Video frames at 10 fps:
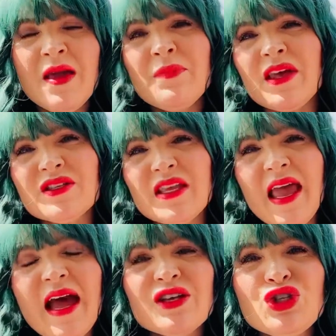Because
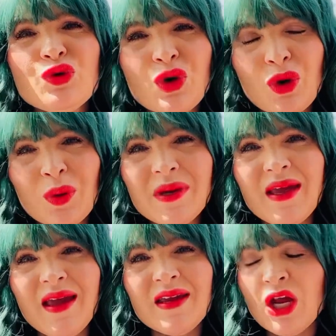as you
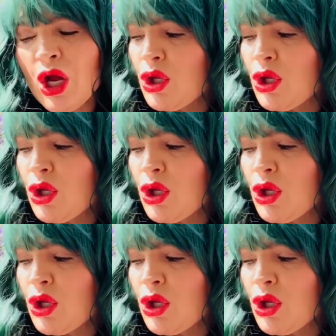create,